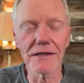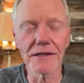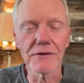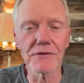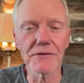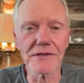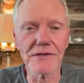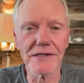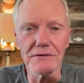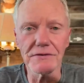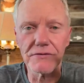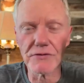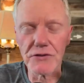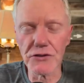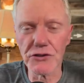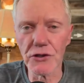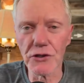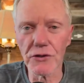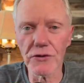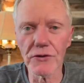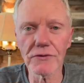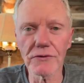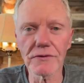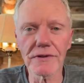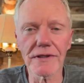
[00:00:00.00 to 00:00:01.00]
It was, it was
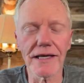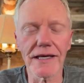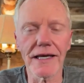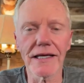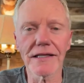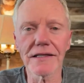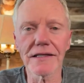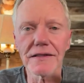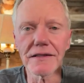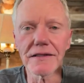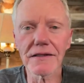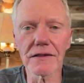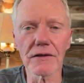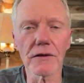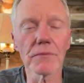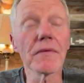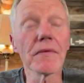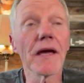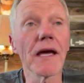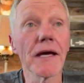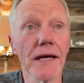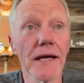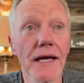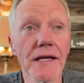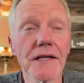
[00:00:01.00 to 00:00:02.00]
June, the end of the or
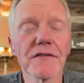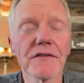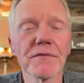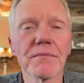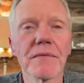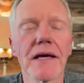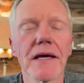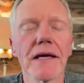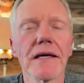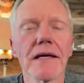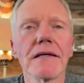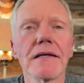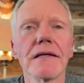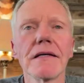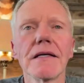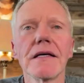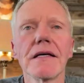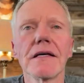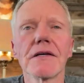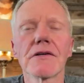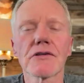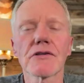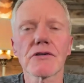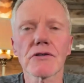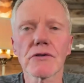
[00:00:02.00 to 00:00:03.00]
end of May.
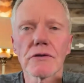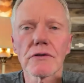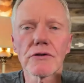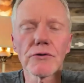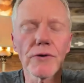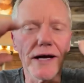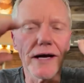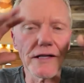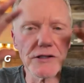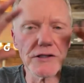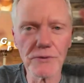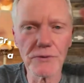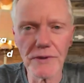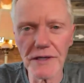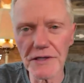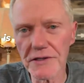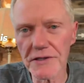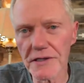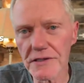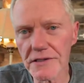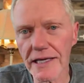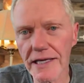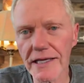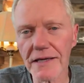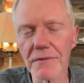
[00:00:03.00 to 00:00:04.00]
Graduation
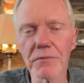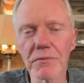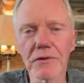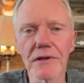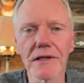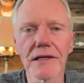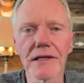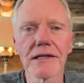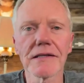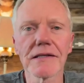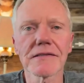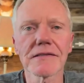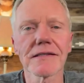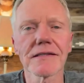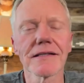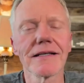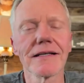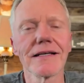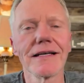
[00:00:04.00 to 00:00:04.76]
has taken place,